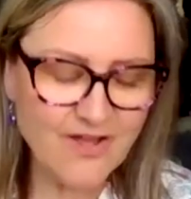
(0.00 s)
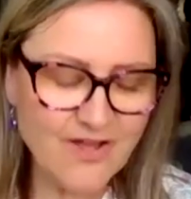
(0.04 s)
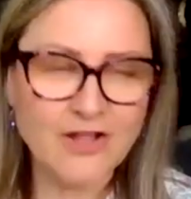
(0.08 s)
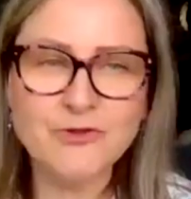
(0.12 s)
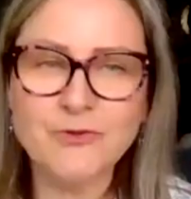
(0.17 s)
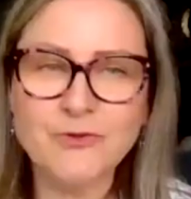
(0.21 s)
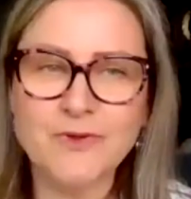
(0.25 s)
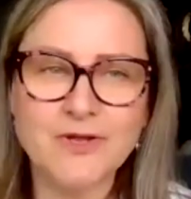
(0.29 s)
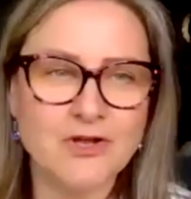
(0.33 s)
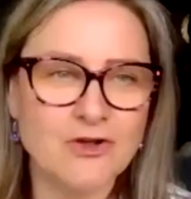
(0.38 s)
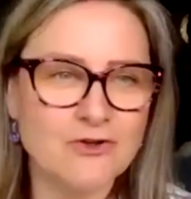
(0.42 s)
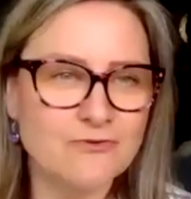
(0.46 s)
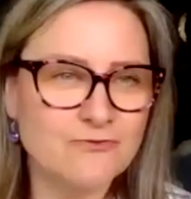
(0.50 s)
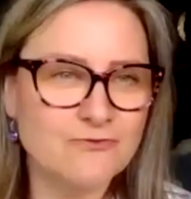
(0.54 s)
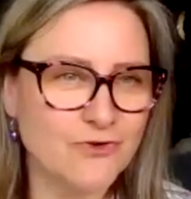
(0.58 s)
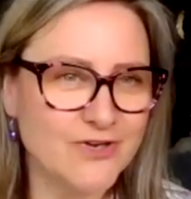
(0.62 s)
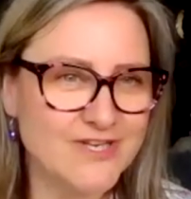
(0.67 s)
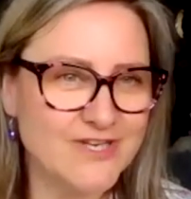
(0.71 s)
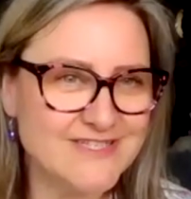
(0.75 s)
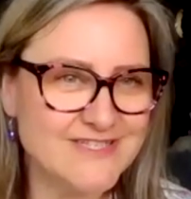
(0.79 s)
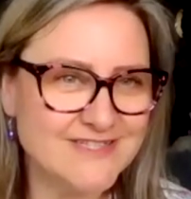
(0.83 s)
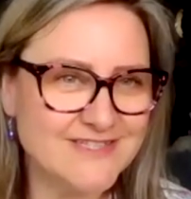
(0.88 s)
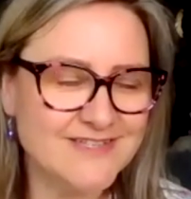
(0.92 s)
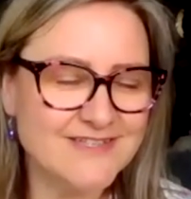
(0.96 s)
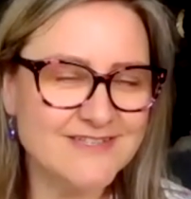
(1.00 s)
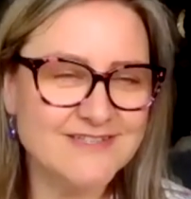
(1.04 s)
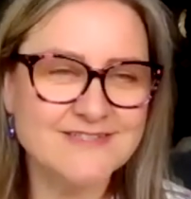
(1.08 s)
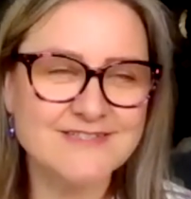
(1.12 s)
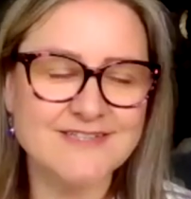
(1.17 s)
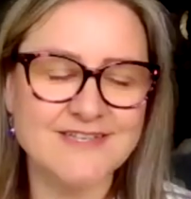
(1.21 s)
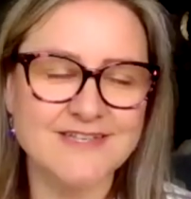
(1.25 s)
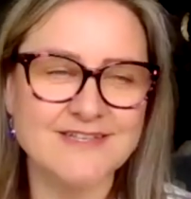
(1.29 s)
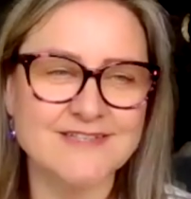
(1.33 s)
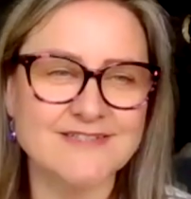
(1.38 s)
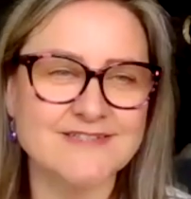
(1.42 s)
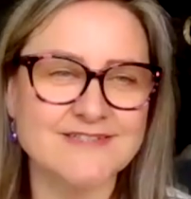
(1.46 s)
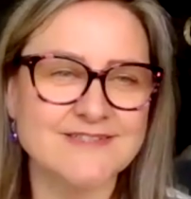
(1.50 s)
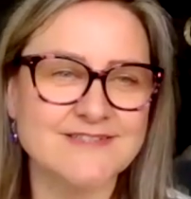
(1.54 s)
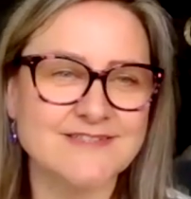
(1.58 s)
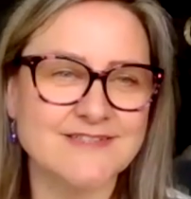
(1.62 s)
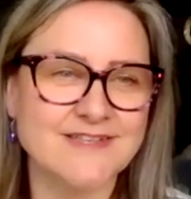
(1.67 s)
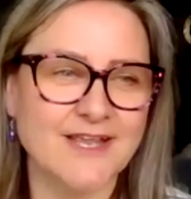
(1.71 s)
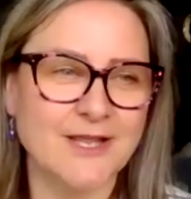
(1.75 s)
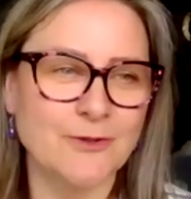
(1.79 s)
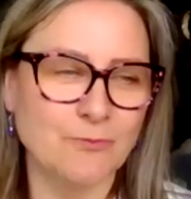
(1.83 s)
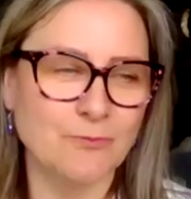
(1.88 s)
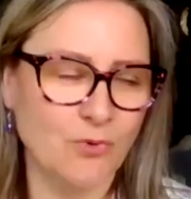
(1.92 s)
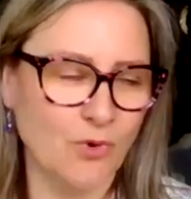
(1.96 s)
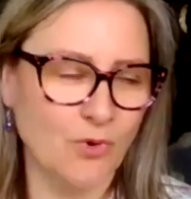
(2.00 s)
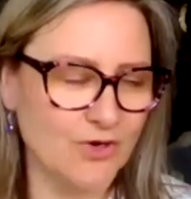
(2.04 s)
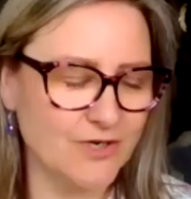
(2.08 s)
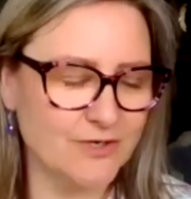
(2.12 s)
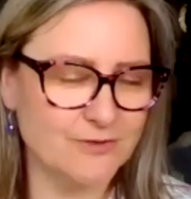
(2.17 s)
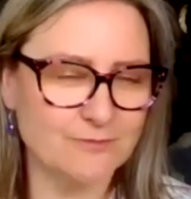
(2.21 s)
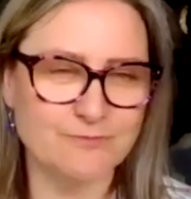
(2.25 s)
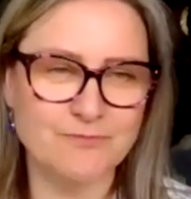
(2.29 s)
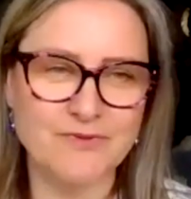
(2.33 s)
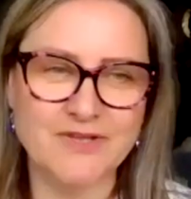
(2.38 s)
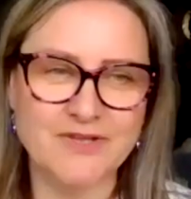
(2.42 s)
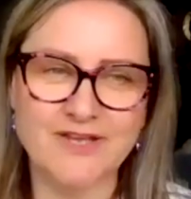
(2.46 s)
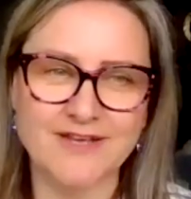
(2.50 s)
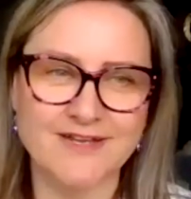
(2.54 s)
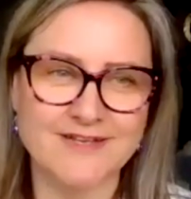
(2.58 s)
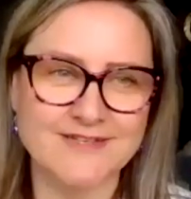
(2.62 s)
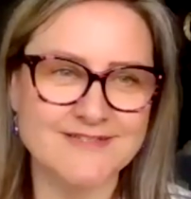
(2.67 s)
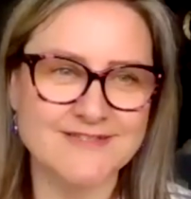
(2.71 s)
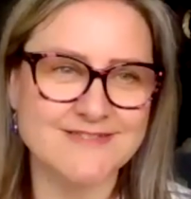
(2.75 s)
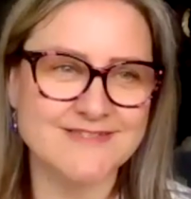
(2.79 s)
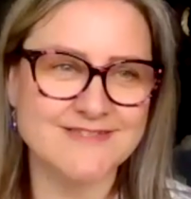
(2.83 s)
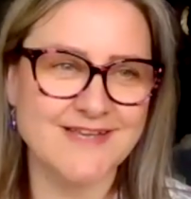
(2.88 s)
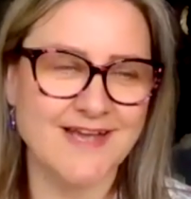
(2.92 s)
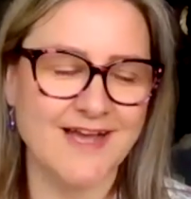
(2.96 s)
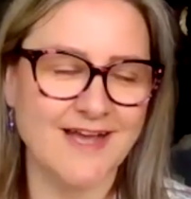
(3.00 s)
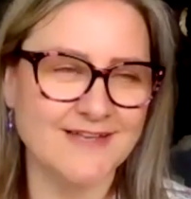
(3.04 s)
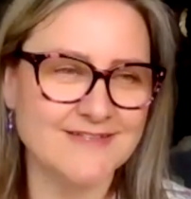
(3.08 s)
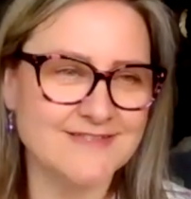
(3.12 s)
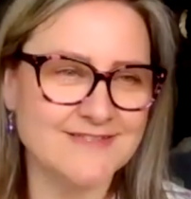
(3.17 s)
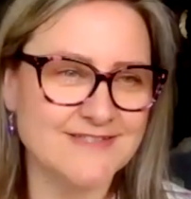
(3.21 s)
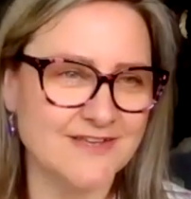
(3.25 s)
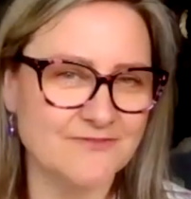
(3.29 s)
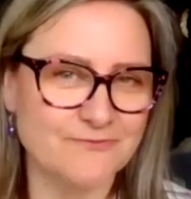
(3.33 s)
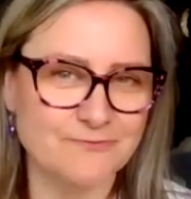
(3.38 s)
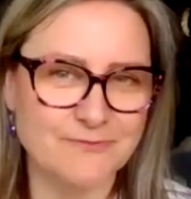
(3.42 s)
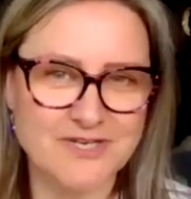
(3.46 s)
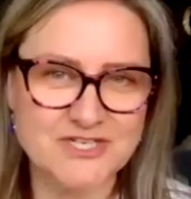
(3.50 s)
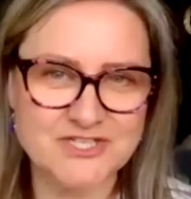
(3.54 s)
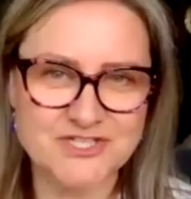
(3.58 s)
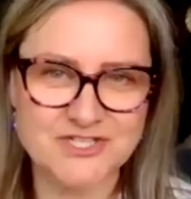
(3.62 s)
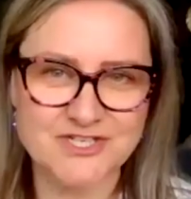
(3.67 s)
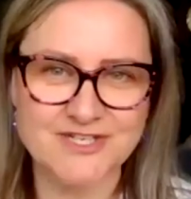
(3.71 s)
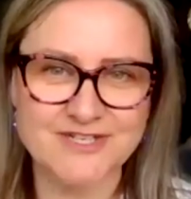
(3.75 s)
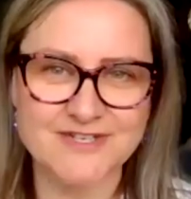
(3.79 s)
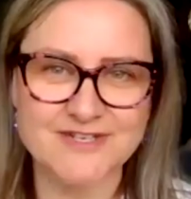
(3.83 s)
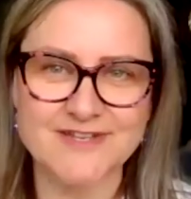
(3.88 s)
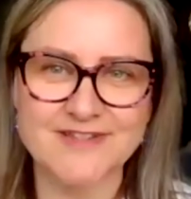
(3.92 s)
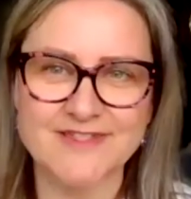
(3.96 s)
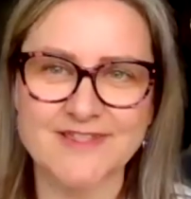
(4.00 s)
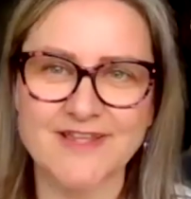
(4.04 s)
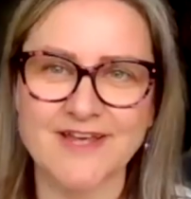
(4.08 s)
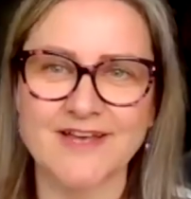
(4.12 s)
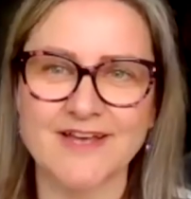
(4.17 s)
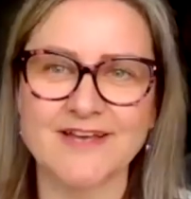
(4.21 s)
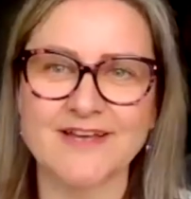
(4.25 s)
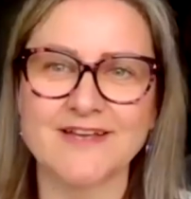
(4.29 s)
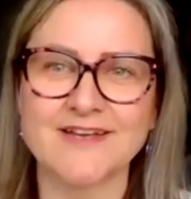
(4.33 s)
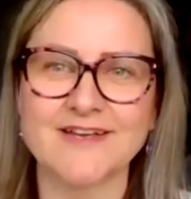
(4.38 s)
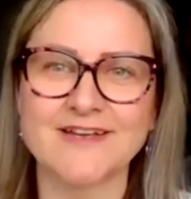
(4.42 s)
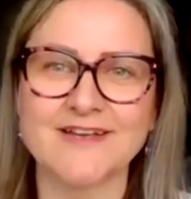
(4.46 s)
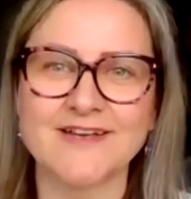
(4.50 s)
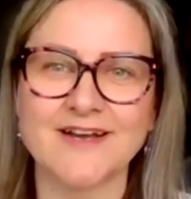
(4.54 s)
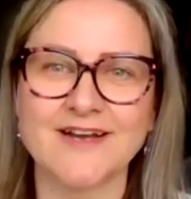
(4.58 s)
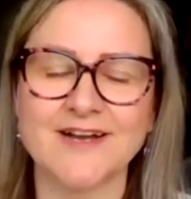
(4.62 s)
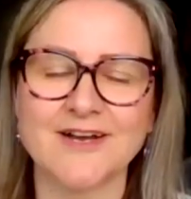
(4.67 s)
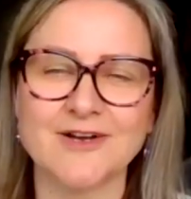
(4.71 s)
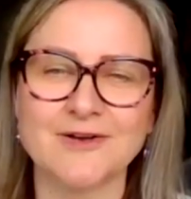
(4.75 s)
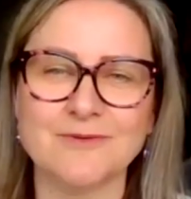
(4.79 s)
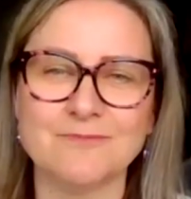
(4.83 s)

Valuing all voices is important because, as I've mentioned, that